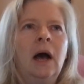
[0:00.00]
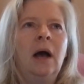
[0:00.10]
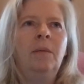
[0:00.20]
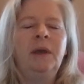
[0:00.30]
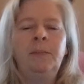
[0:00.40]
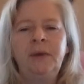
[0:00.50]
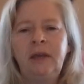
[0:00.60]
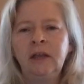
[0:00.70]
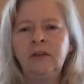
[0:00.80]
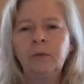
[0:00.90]
Um, it
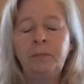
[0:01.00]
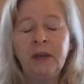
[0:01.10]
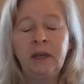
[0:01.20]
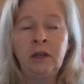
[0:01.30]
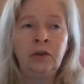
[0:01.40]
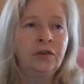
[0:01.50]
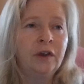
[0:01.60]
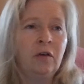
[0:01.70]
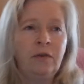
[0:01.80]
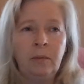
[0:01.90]
begins with picking
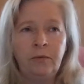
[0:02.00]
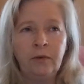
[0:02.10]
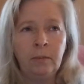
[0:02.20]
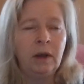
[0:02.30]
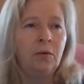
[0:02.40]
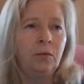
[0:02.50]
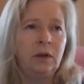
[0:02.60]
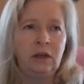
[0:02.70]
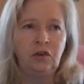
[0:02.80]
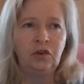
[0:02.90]
yourself up from a
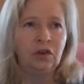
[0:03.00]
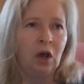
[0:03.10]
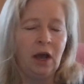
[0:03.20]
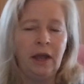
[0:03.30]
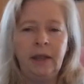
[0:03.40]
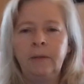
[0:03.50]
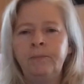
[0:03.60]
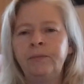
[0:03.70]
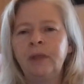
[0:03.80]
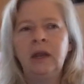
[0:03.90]
religious lie,
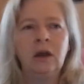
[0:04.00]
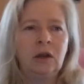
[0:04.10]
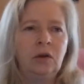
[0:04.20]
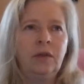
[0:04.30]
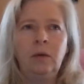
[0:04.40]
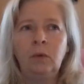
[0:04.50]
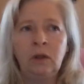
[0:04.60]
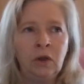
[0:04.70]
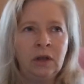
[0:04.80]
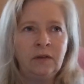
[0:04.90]
an idol that
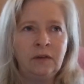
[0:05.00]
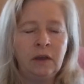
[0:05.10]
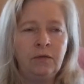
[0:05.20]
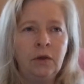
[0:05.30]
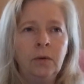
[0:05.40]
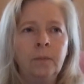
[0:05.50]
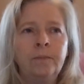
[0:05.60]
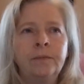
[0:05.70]
will not save you.